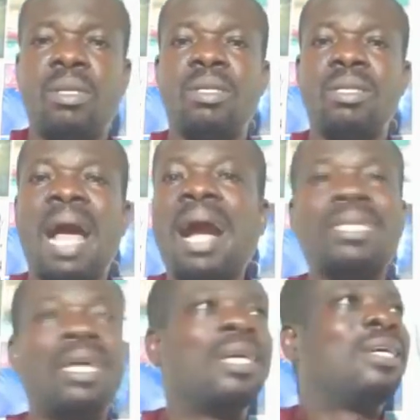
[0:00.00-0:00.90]
na ga
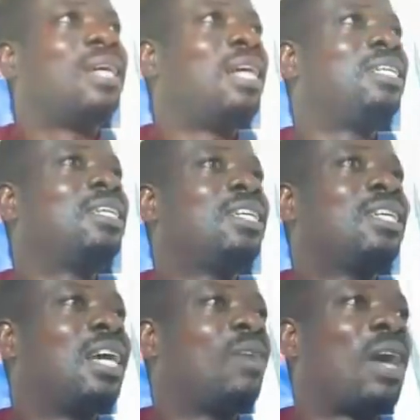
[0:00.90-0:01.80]
se eyi
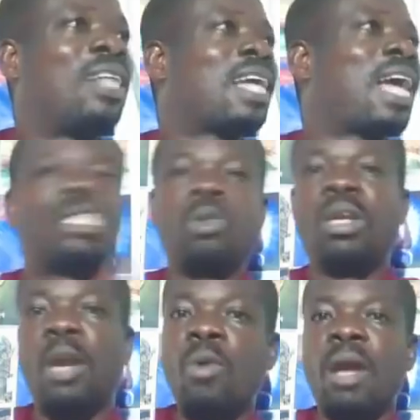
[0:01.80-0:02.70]
once I ajo
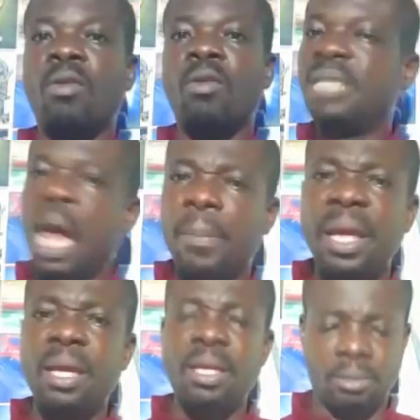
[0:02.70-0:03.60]
ne no anu no da bi